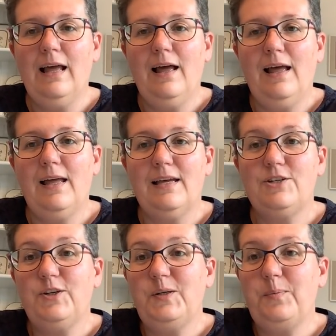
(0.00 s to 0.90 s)
As
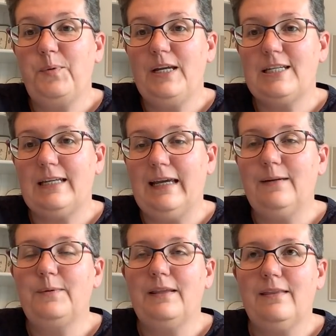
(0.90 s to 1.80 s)
you can
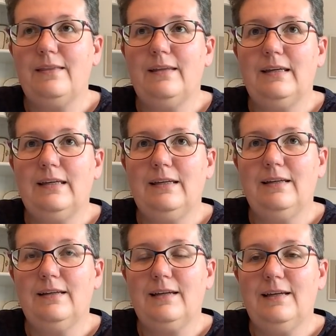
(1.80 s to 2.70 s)
appreciate, with the
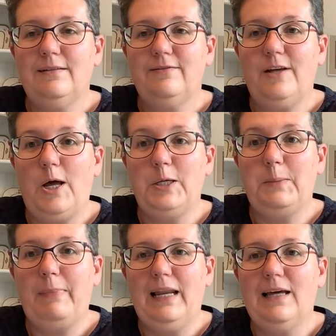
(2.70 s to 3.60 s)
kind of
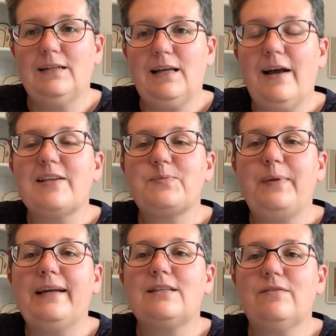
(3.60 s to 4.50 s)
unplanned
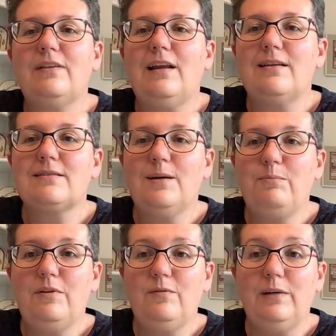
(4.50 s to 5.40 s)
aspects of the last
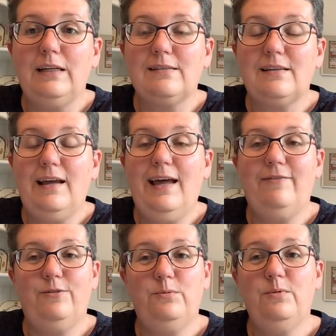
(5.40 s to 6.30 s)
couple of weeks, I
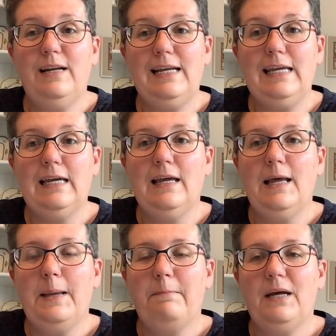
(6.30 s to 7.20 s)
haven't really
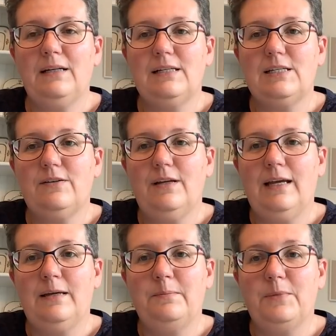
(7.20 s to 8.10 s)
managed
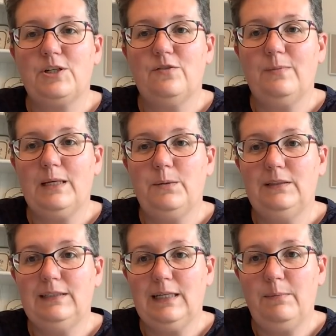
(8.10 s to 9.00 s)
much of my
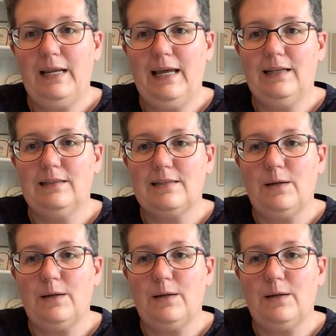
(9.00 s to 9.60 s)
quilting plans.